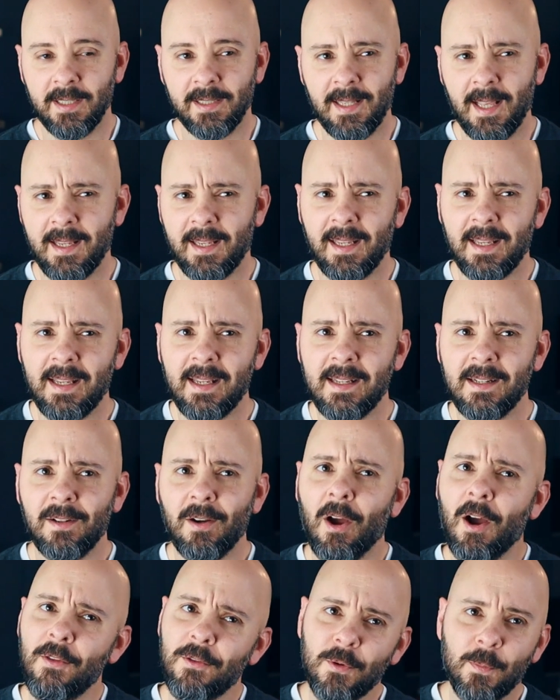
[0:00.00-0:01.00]
Like in
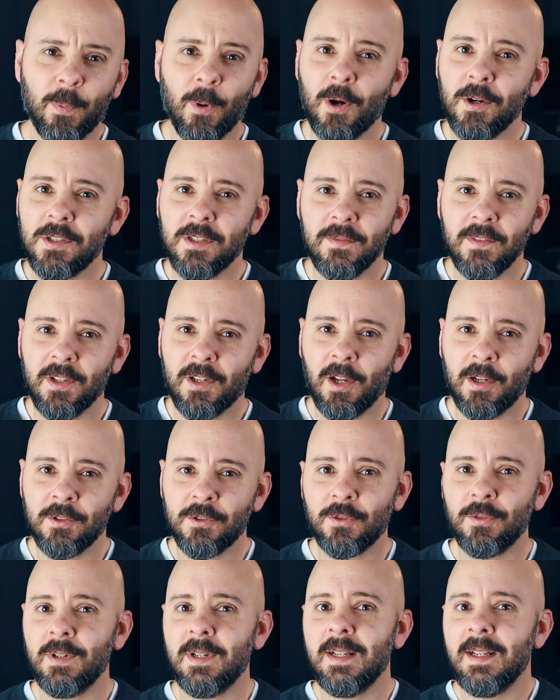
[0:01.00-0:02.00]
other parts of the
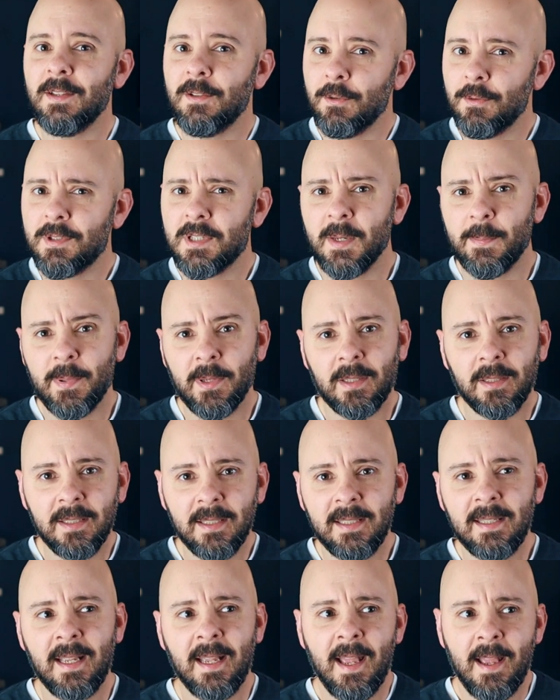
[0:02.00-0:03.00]
country, you
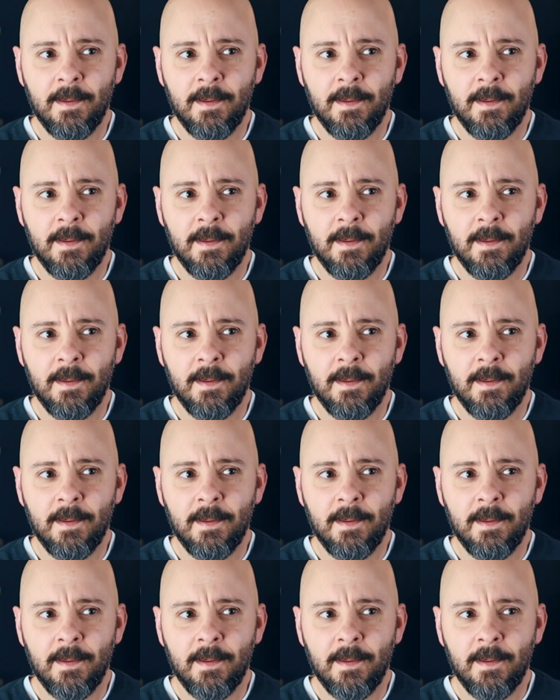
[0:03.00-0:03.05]
typically